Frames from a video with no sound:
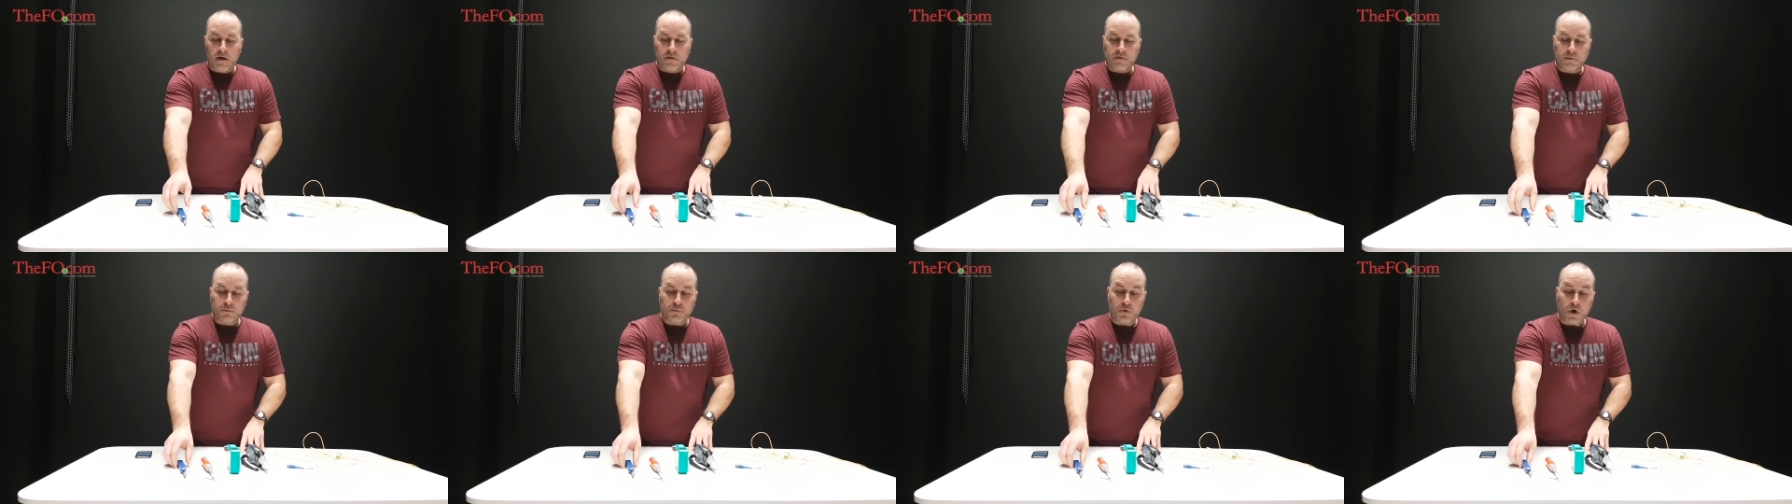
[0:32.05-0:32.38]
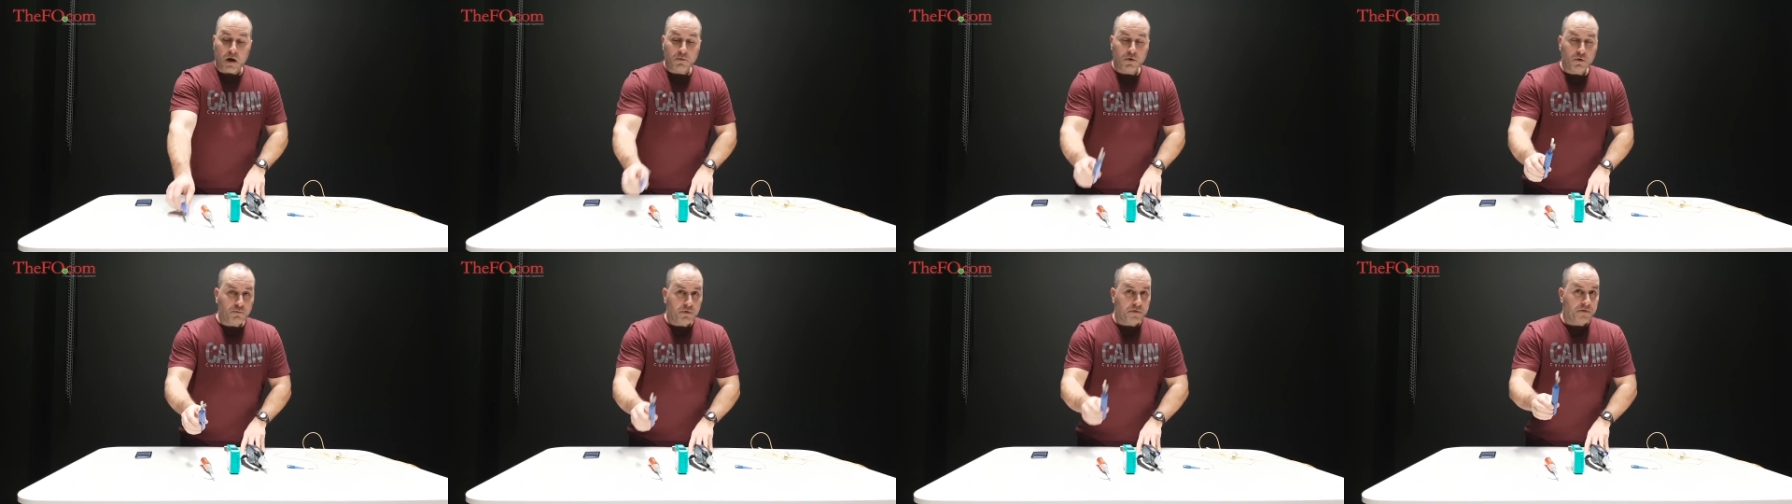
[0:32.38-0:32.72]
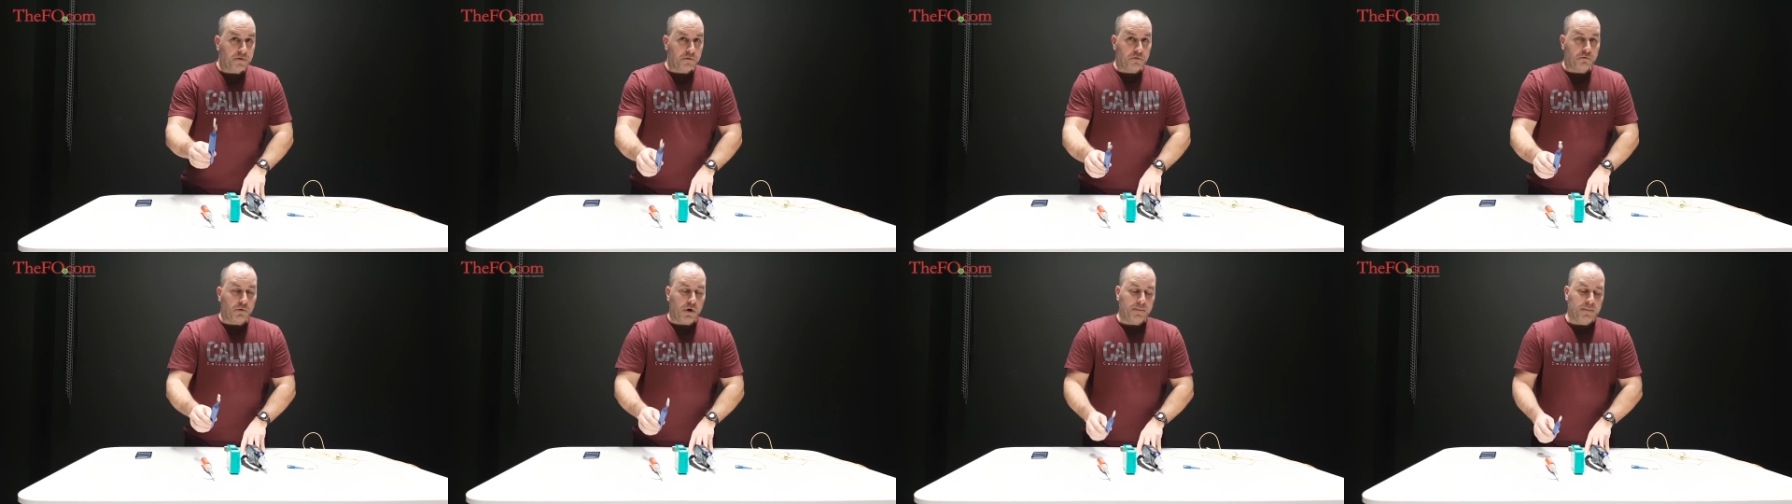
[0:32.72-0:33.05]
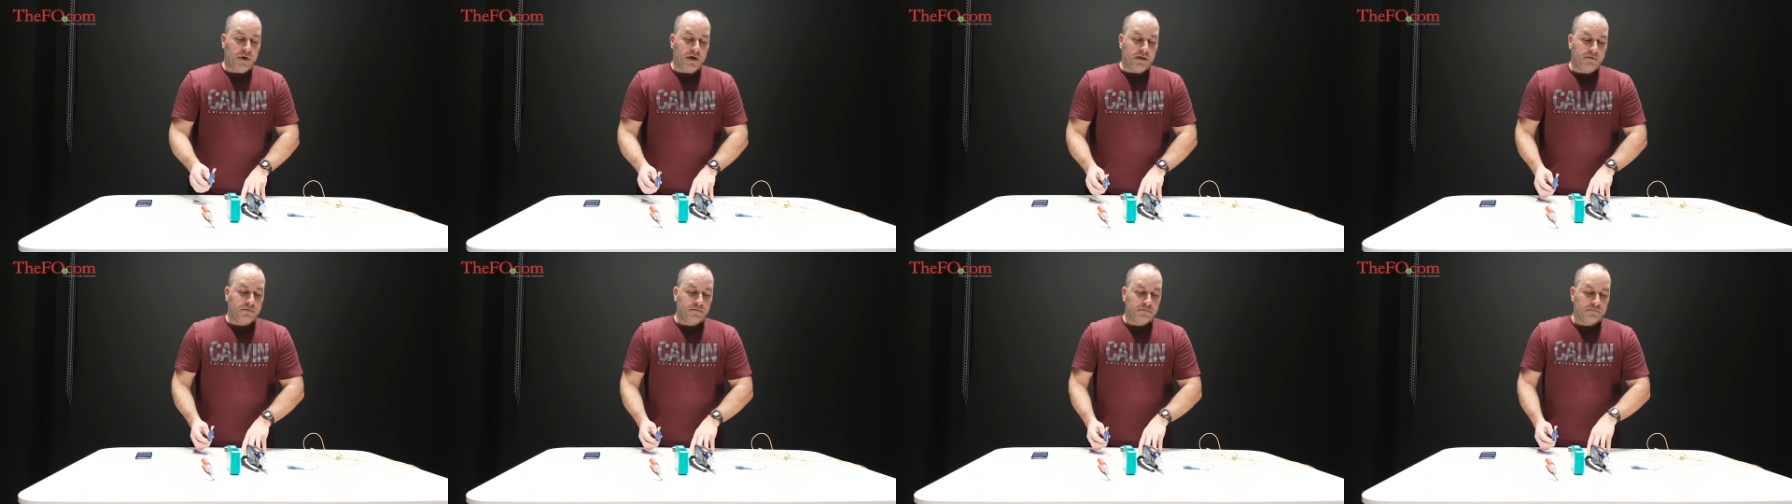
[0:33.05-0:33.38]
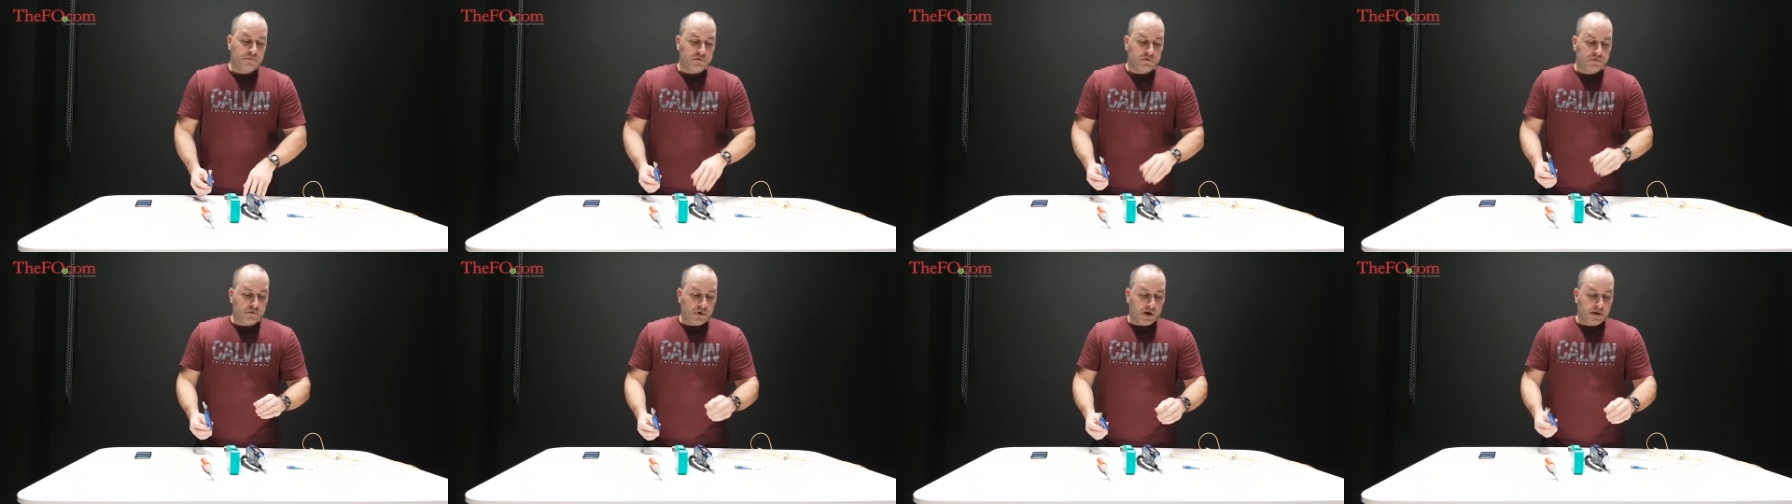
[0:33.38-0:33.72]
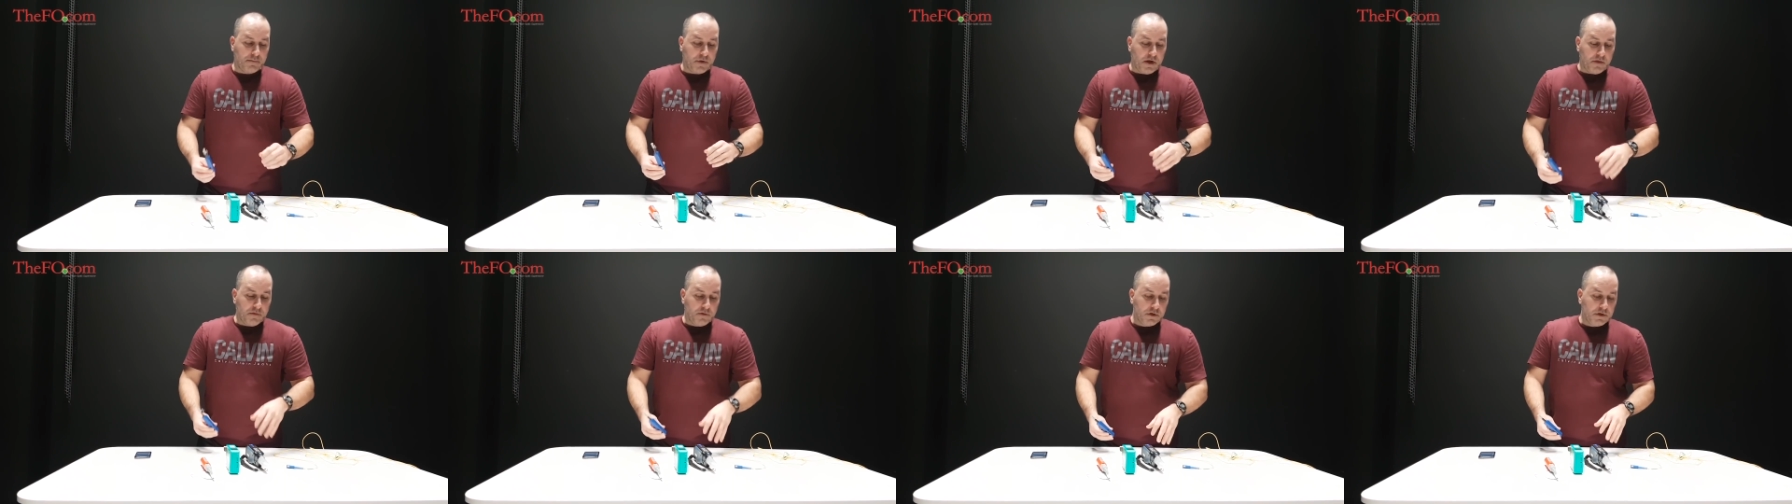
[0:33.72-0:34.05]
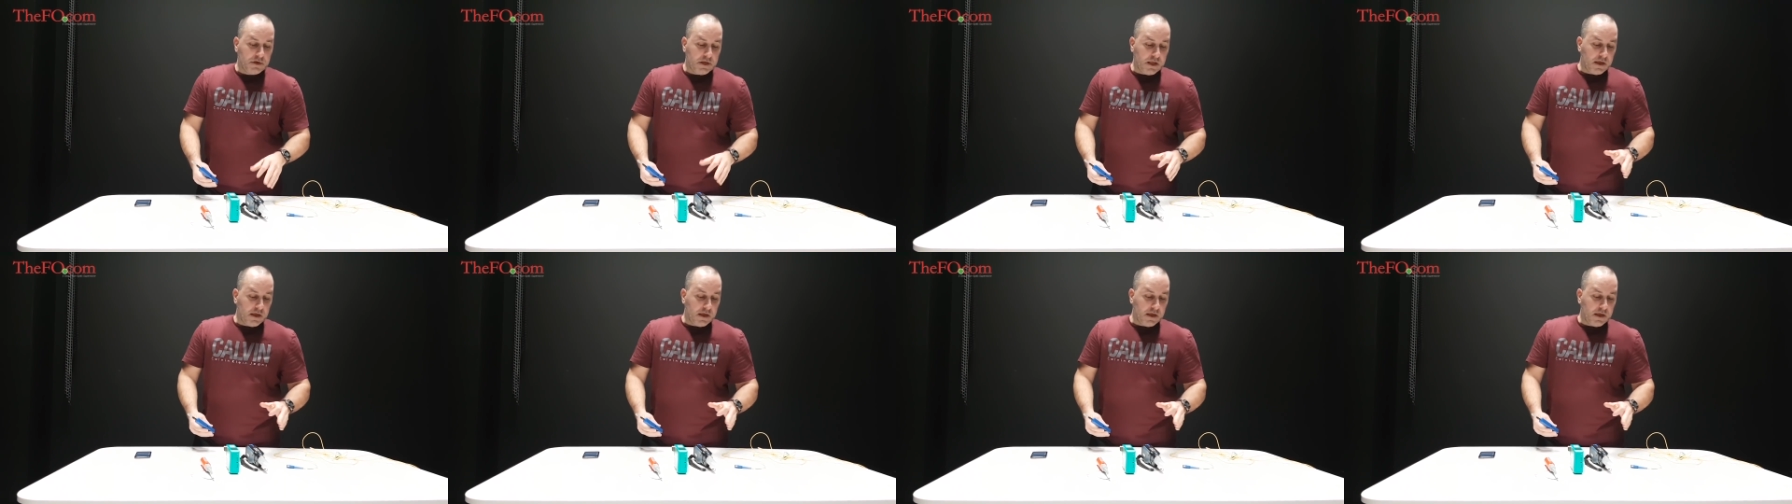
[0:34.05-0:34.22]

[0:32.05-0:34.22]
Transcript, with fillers: The problem with the dry, me dry method